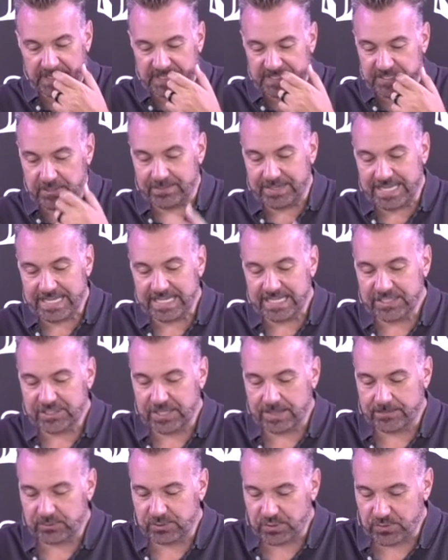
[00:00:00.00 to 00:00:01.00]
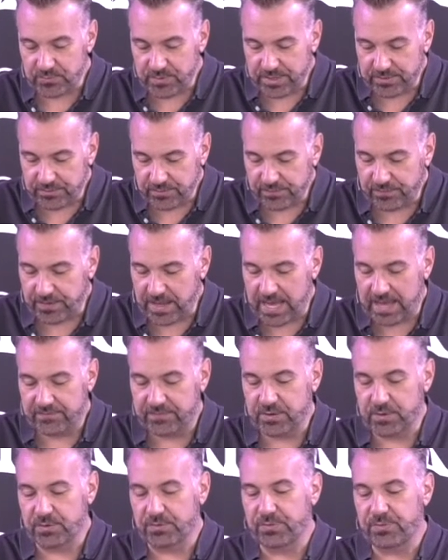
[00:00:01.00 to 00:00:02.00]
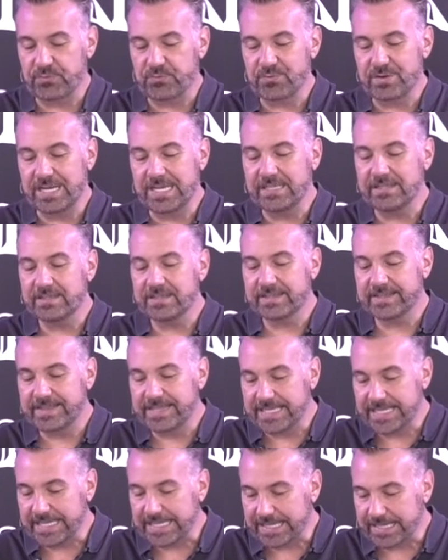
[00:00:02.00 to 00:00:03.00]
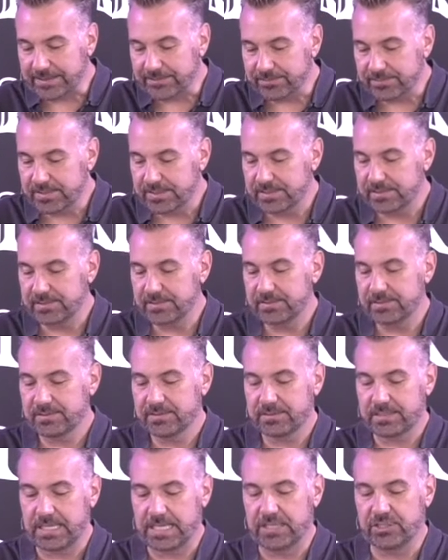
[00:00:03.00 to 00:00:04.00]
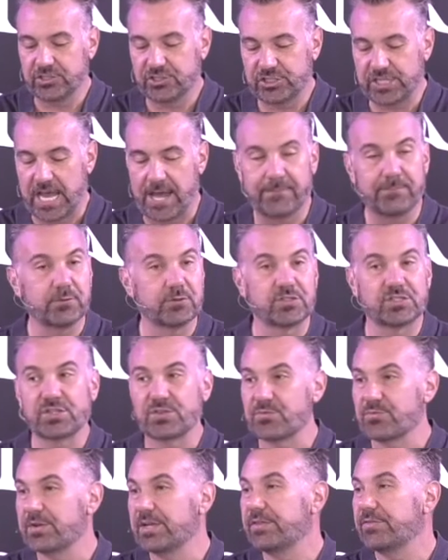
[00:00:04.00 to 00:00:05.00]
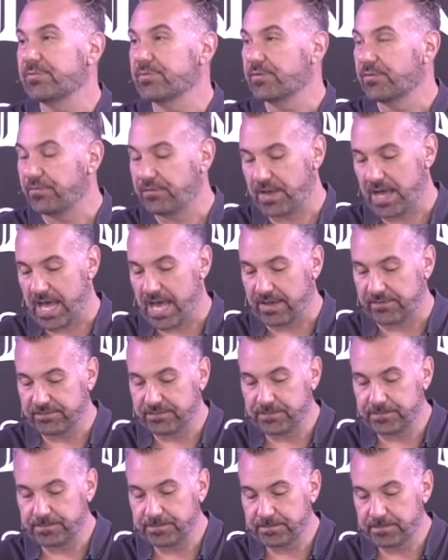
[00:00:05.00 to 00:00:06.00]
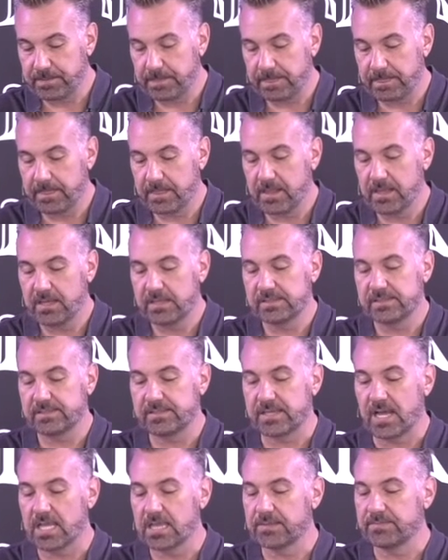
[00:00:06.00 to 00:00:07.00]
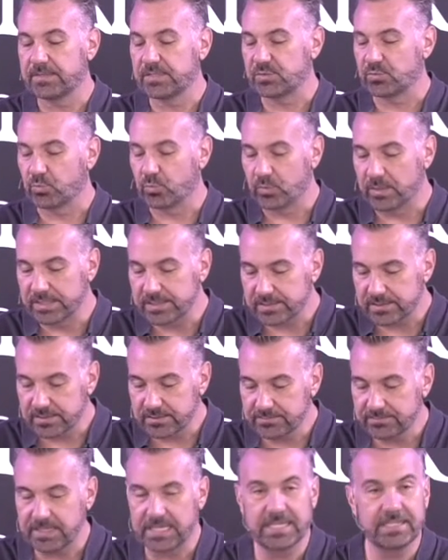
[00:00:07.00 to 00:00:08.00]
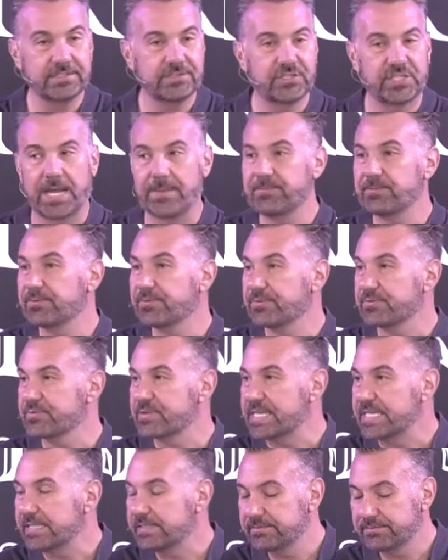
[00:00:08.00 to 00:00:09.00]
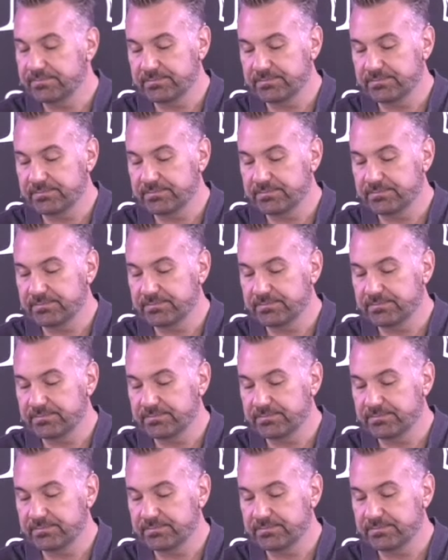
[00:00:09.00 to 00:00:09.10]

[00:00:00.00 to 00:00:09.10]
So beginning chapters 3 through 5, there are 3 themes in chapters 3 through 5. Solomon's wisdom in chapter 3,